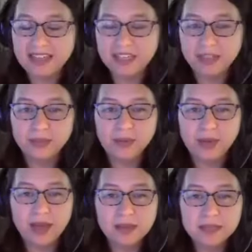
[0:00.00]
you.
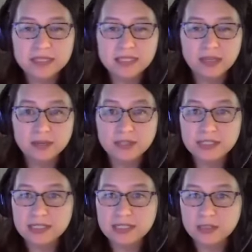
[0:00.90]
Um, so
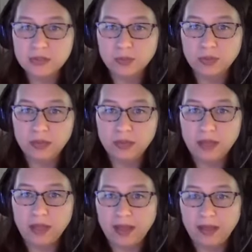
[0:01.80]
just as usual,
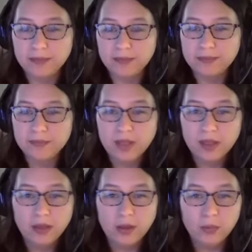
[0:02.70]
um,
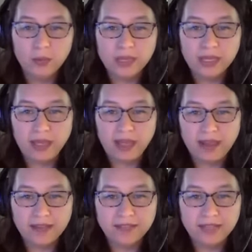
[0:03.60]
we
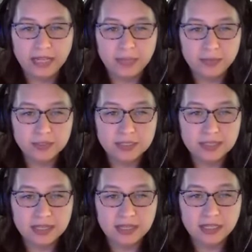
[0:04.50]
have enabled
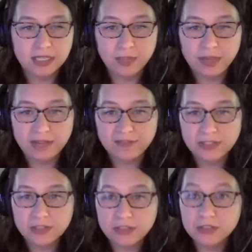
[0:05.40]
the Q and A
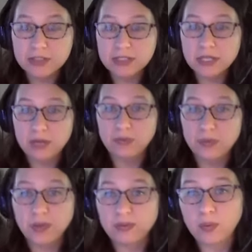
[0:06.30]
feature. So if you
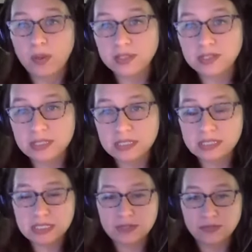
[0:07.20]
have
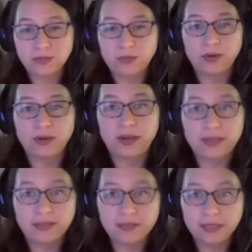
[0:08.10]
questions for
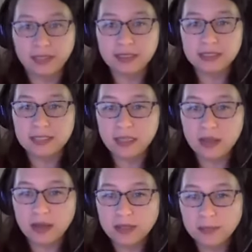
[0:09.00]
Anthony and
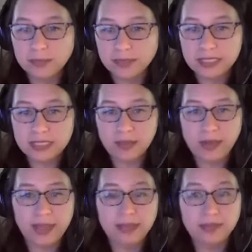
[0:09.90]
Deon, please go
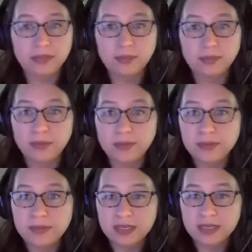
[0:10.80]
ahead and throw
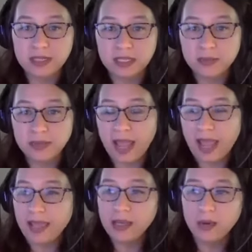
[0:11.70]
them in the Q and
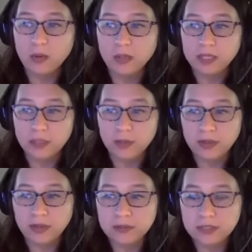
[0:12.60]
A, or you're
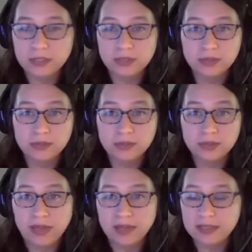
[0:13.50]
welcome to do
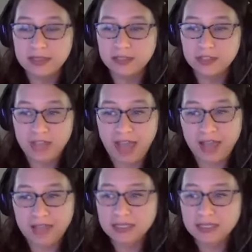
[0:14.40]
that in the chat.